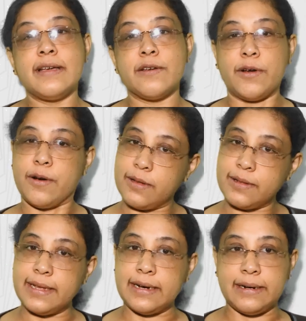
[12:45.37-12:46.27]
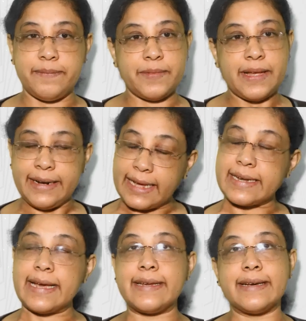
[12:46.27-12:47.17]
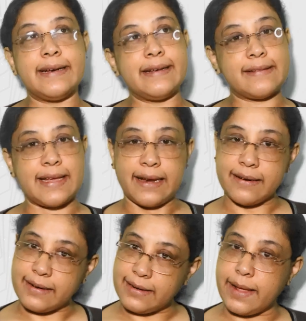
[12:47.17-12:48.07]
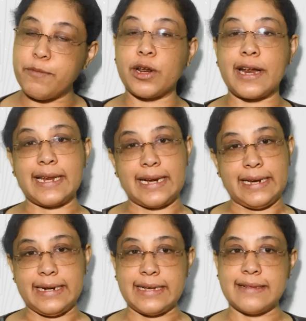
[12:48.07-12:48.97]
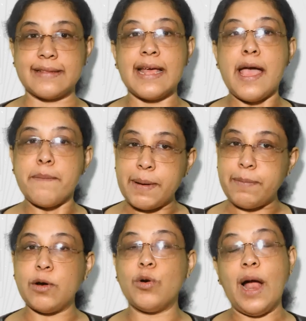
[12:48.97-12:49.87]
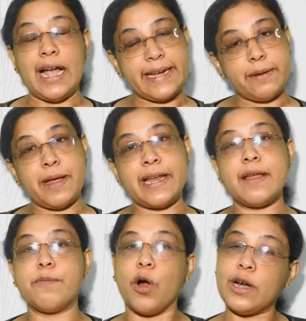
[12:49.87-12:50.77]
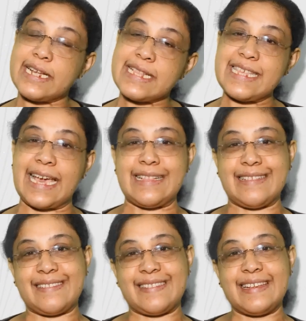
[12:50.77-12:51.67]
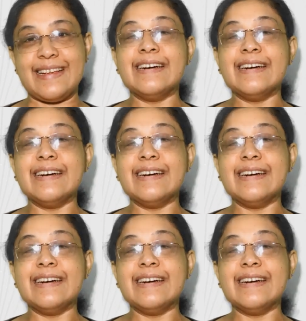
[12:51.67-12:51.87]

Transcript: the dictators and democratic leaders, people who ultimately brought changes.